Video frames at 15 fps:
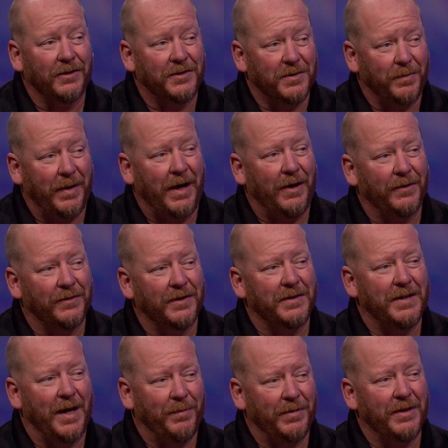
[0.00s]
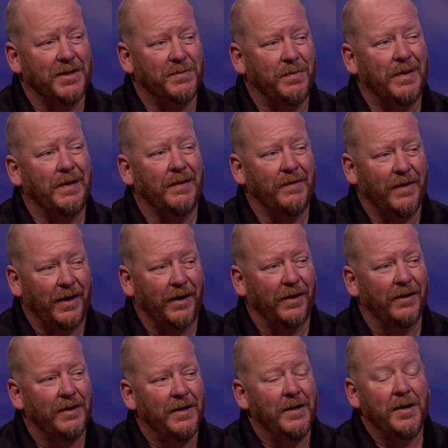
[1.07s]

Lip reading: It's about the deputies being there,